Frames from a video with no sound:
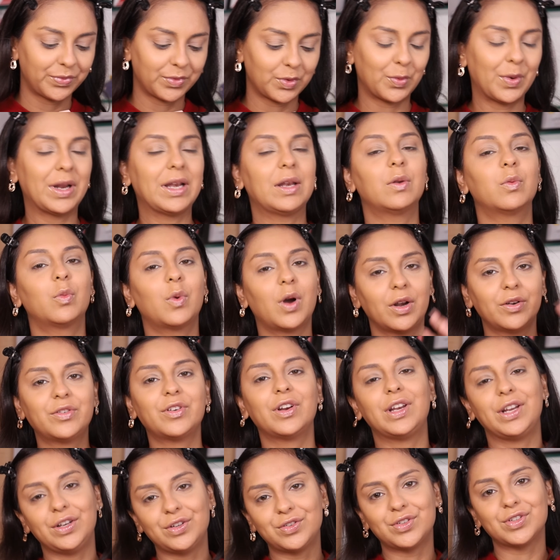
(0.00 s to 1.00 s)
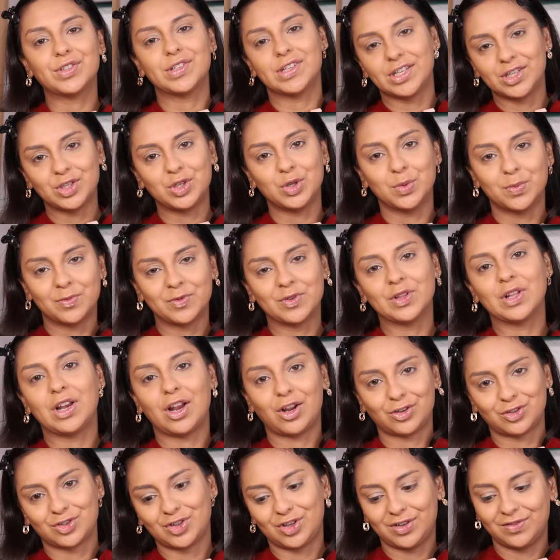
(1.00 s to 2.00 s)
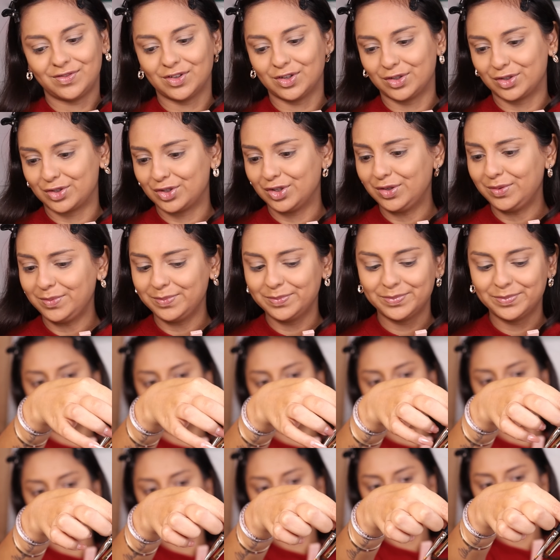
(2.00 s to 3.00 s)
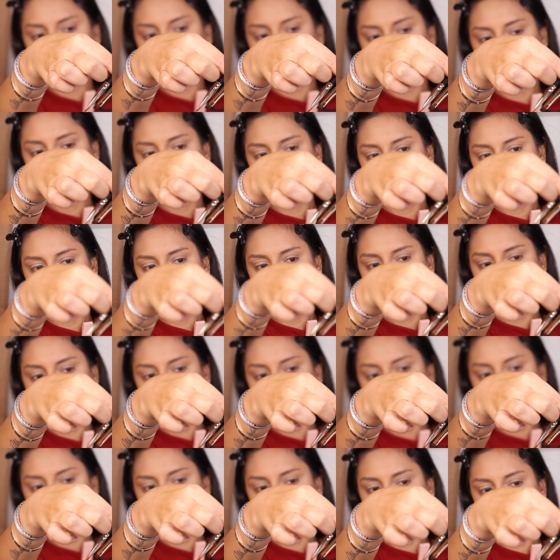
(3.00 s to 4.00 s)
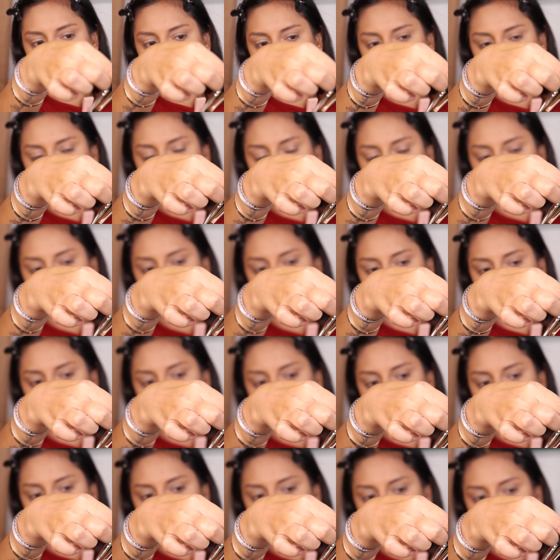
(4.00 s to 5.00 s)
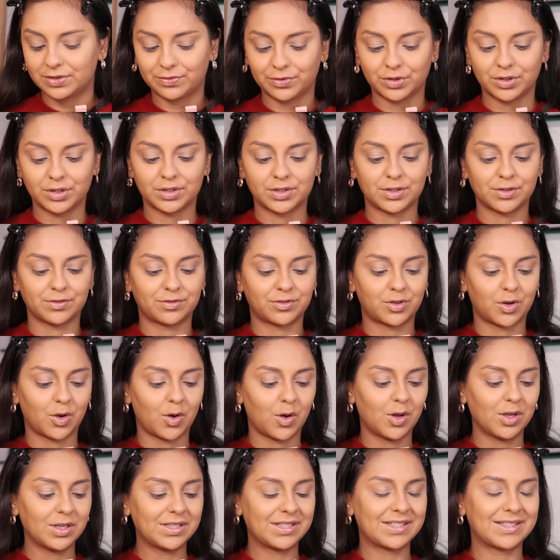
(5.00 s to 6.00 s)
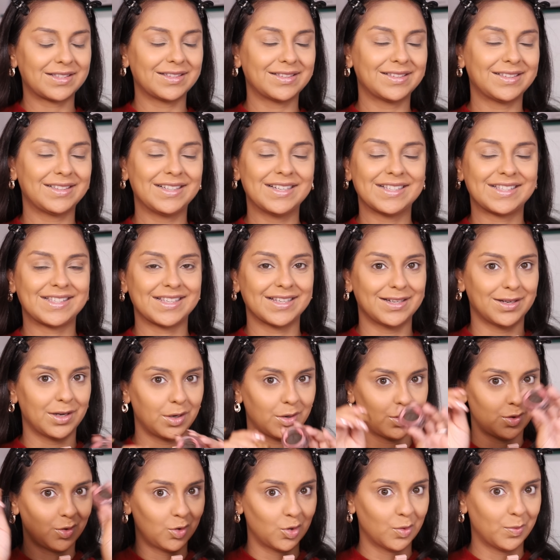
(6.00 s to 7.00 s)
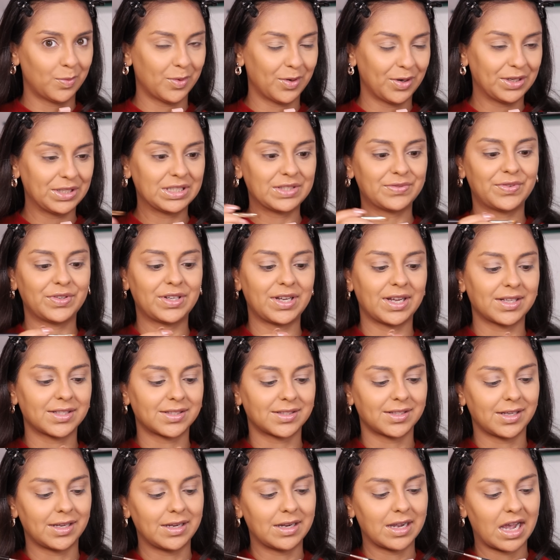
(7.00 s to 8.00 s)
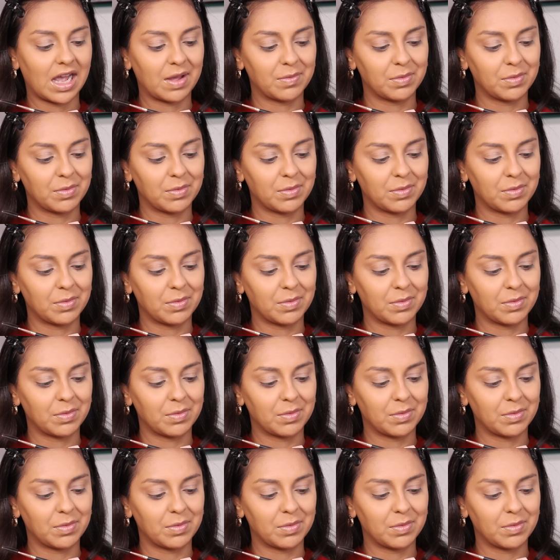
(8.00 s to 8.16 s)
Well, one really interesting dupe for the luxury version. Keeping two separate number zero seven brushes for this, of course. Listen, no points for guessing.